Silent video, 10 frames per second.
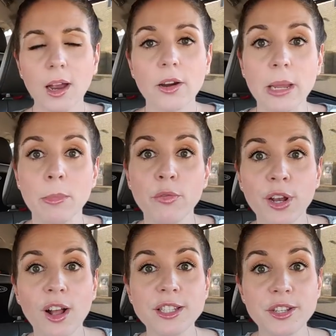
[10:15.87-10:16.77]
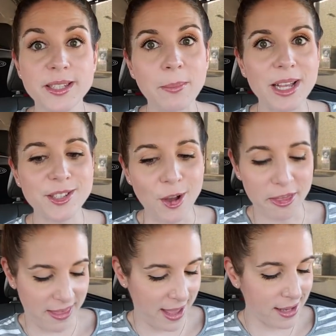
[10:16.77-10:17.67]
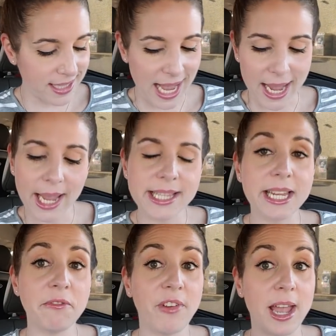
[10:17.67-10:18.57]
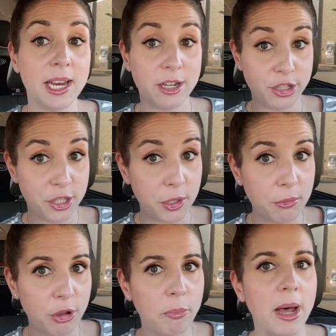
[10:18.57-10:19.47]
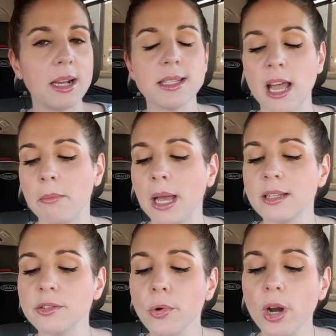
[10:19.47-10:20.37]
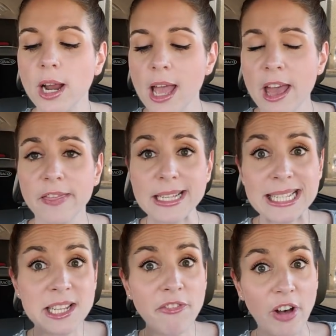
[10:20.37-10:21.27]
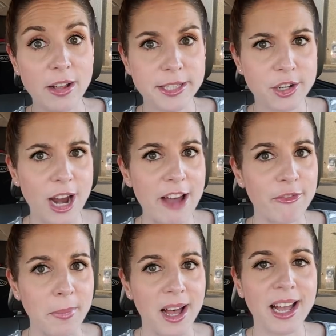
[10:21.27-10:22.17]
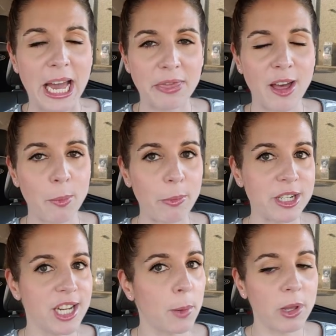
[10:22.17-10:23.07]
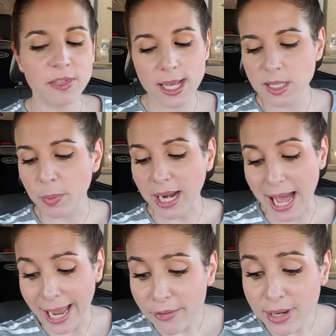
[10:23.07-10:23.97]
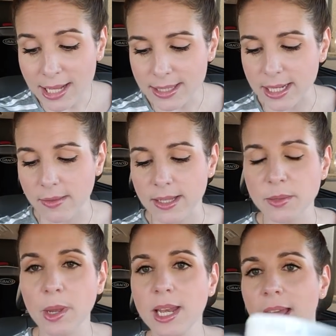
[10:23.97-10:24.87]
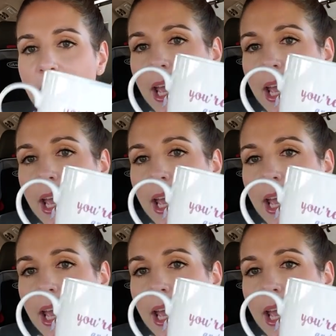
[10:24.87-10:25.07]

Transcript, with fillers: All right, moving on to some adult things. I did find two new mugs at my store. This is a graph mug. I thought we were done with these, but I have not seen this one.